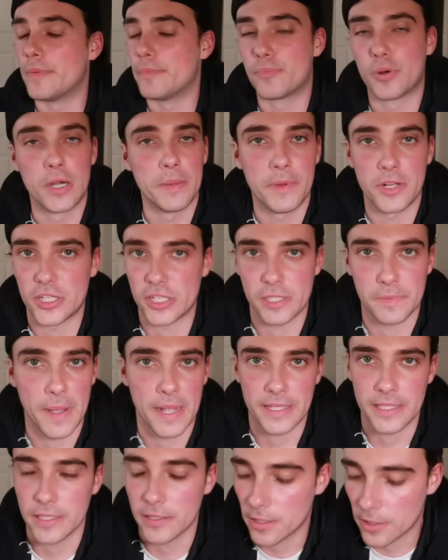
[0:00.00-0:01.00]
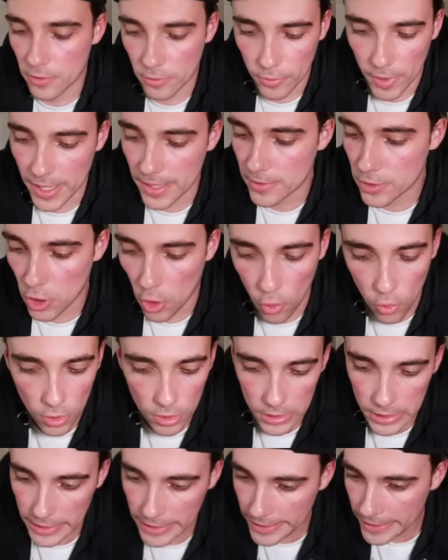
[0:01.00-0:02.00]
Pretty much expected, right?
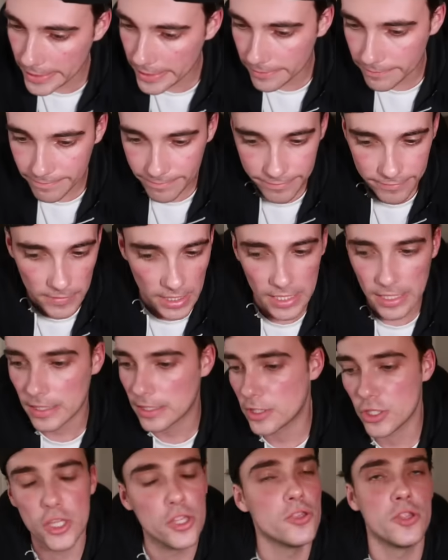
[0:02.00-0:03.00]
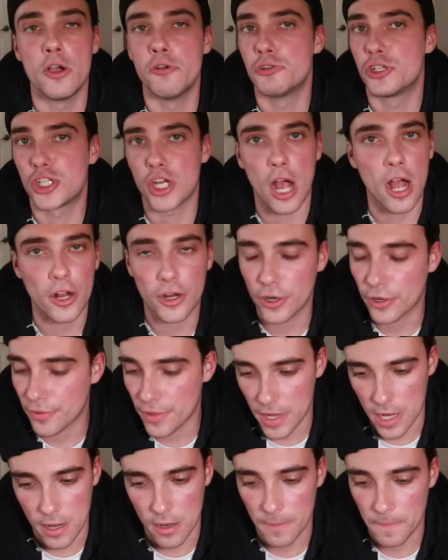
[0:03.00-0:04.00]
Totally no shocker
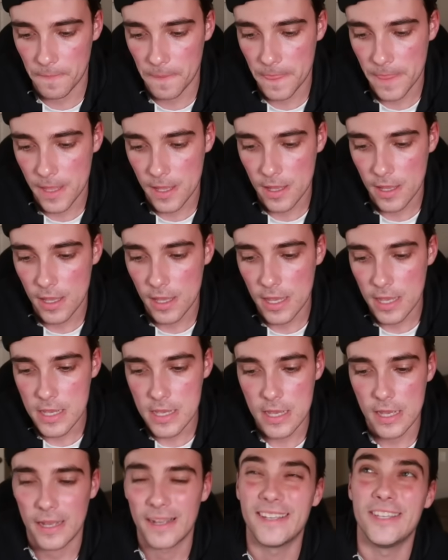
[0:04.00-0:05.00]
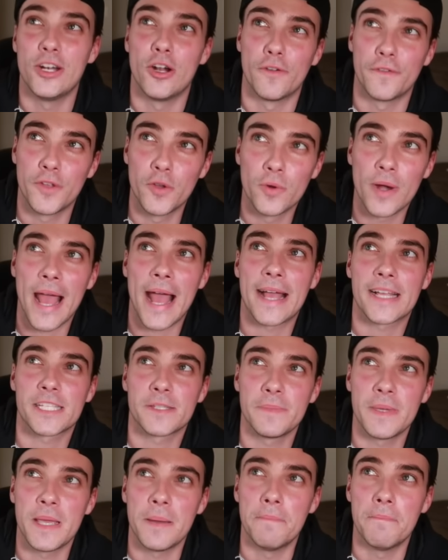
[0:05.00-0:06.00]
there. You know, if you would
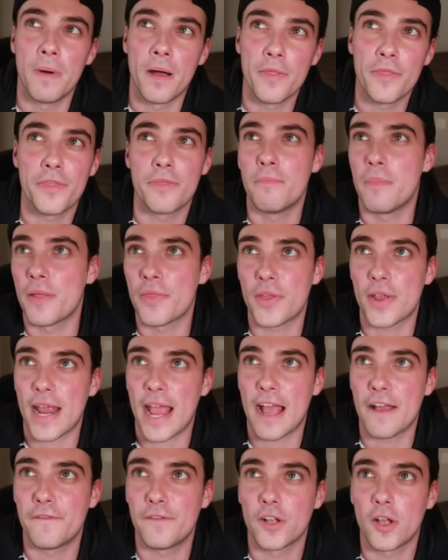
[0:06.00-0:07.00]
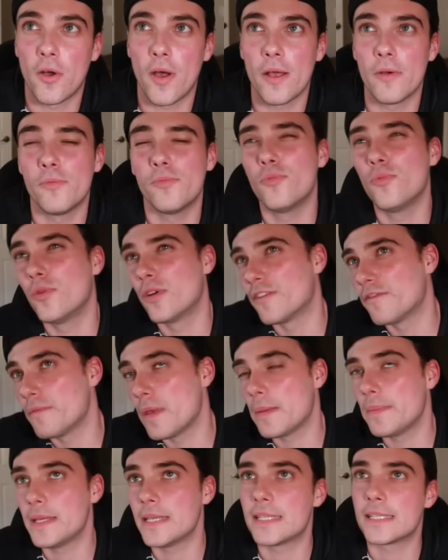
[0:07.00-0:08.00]
ask me a month and a half ago, I would have
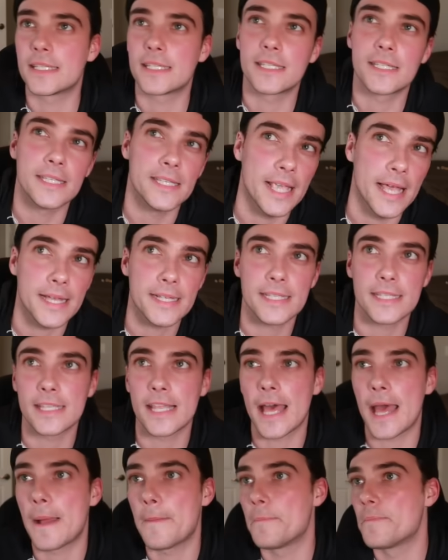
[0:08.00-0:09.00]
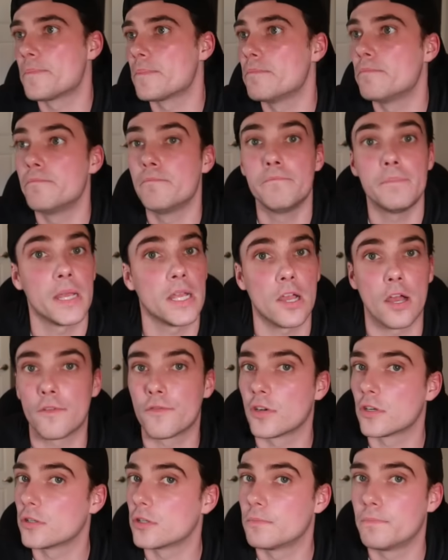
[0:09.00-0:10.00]
maybe guessed that
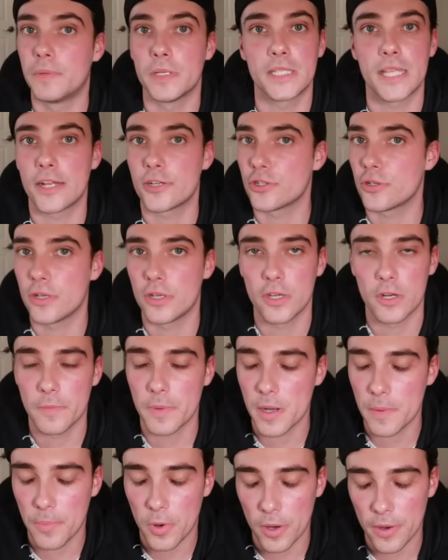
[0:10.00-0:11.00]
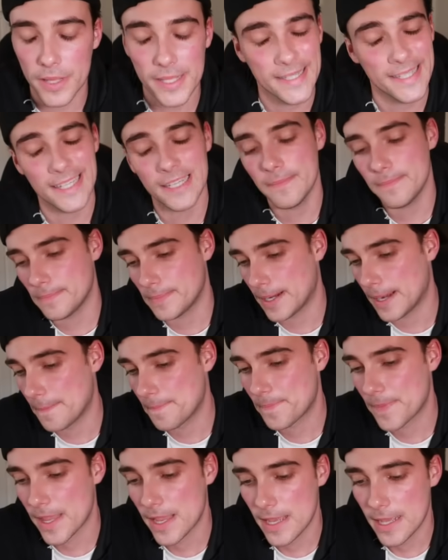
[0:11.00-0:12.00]
McGovern potentially could have been a part of the team,
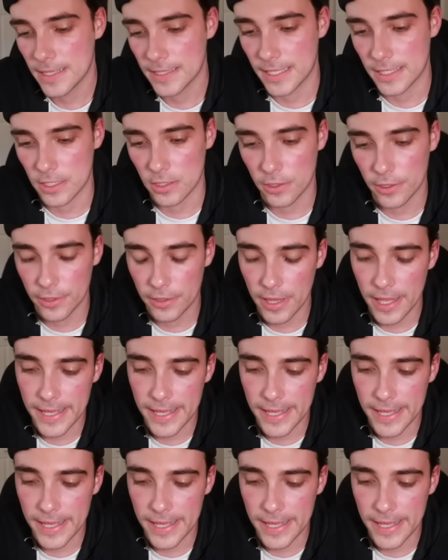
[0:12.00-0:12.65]
but doesn't look